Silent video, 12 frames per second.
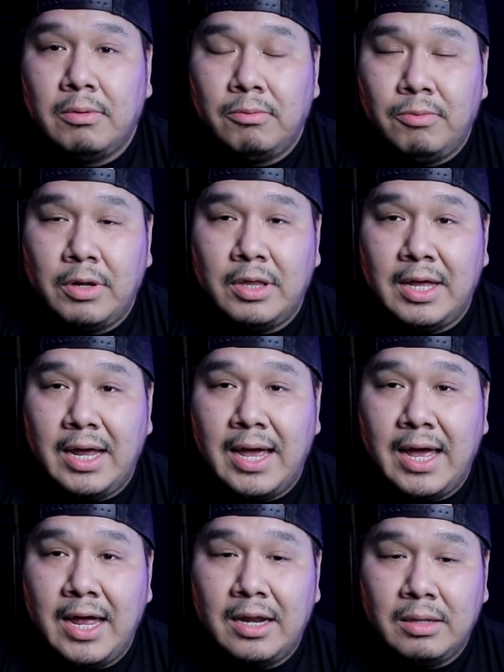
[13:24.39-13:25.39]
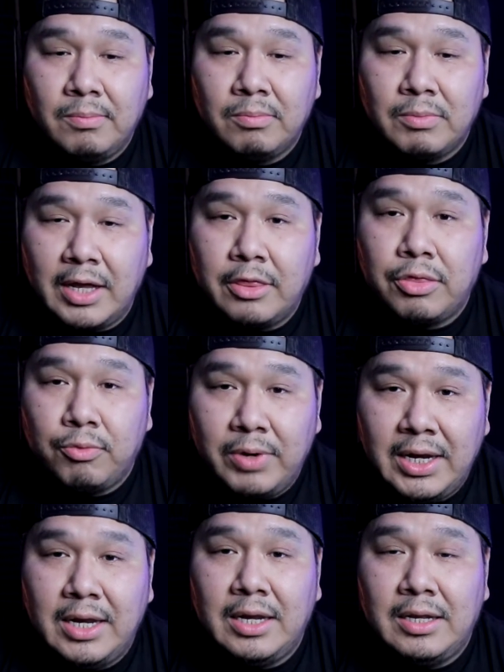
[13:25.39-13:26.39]
where they had like
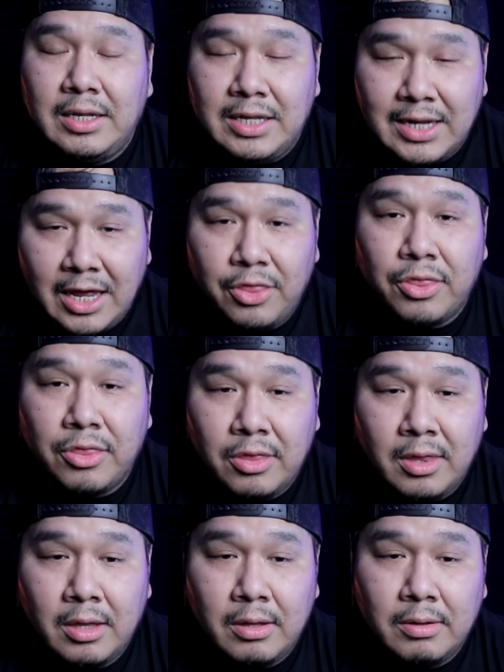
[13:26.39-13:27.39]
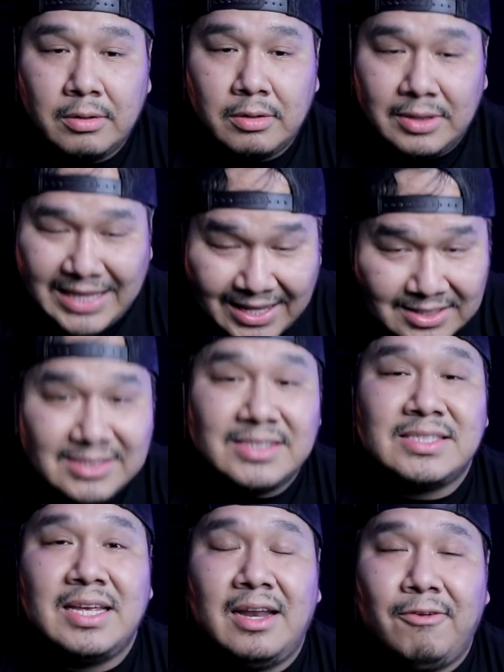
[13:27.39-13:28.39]
3
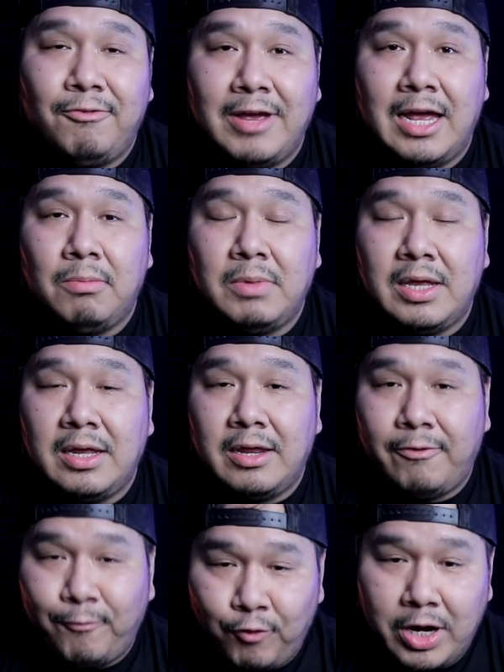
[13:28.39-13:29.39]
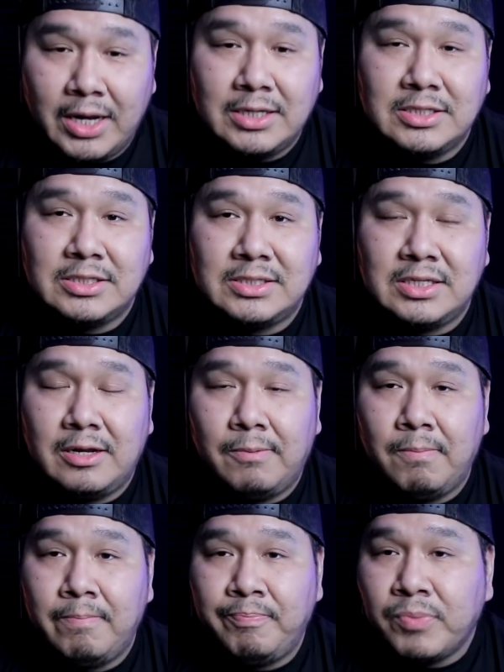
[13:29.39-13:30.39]
deaths in the family and friends,
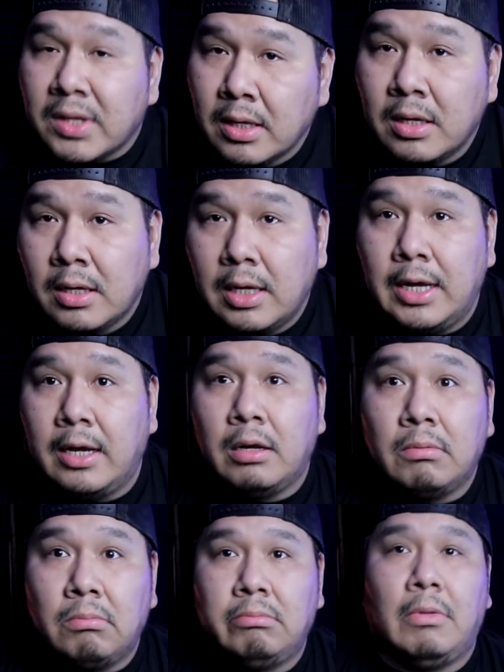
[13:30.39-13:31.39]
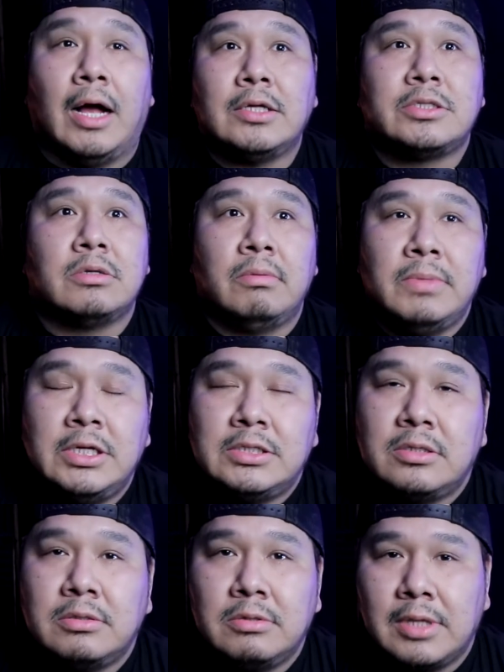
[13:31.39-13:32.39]
and also me
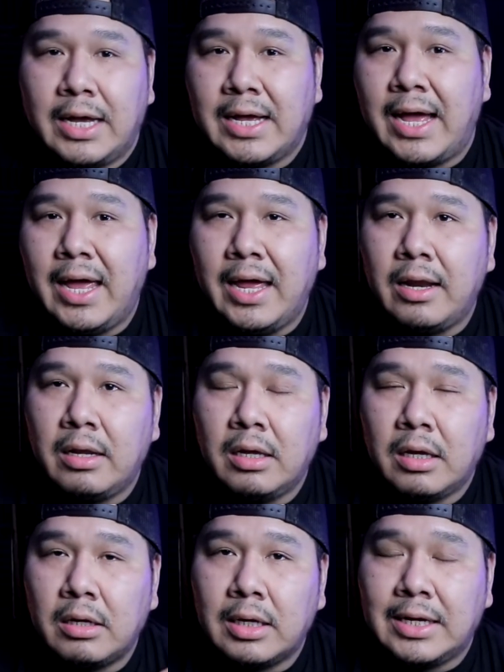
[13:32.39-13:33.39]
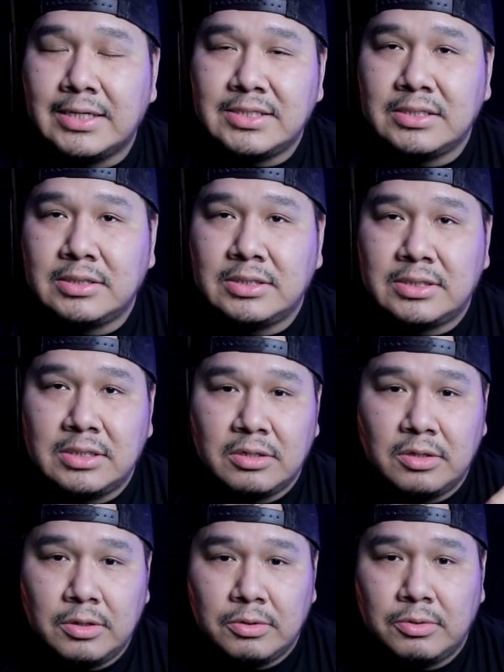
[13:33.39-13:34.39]
too. Like, I had cousins
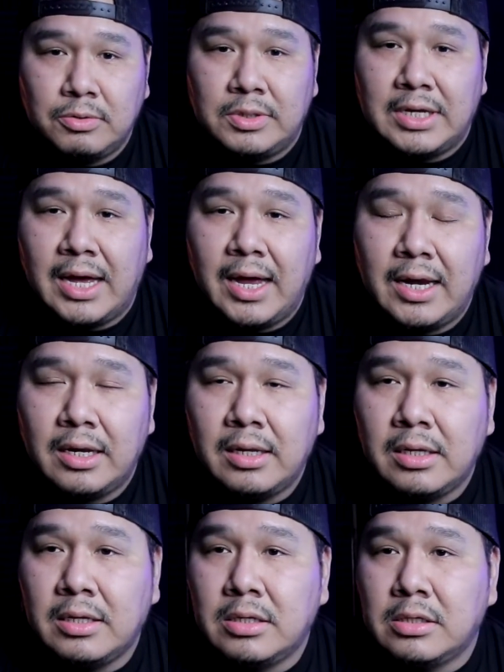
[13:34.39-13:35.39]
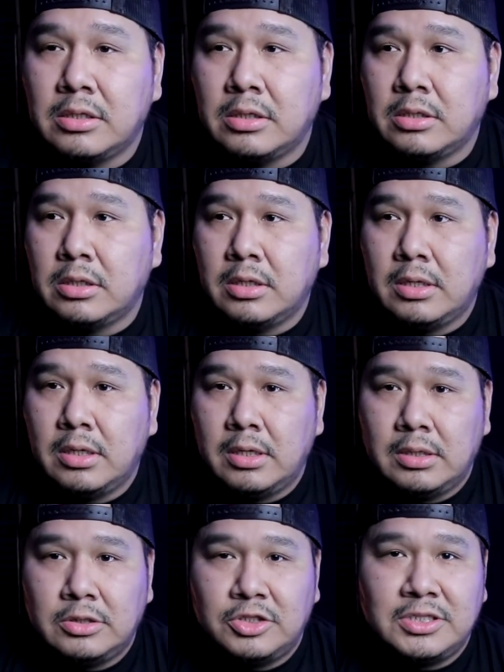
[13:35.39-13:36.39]
who died
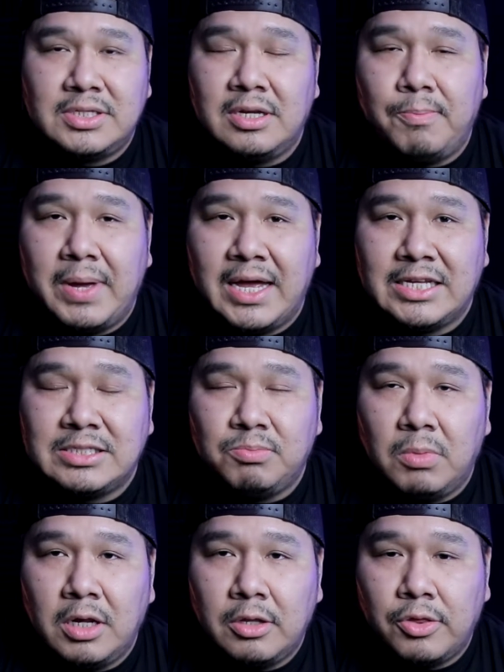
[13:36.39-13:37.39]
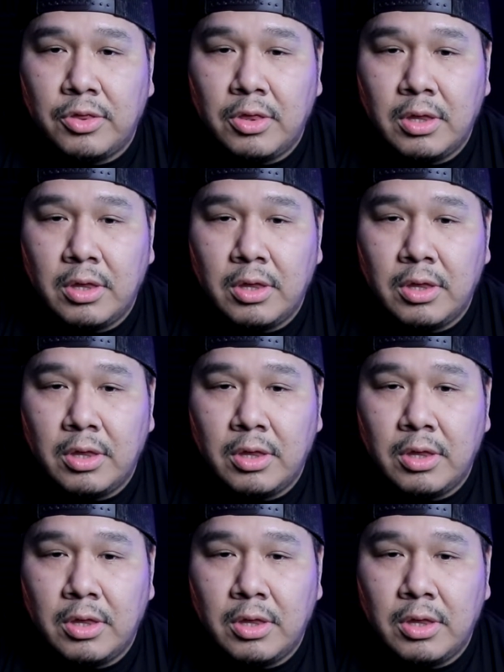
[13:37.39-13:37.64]
just in the past month.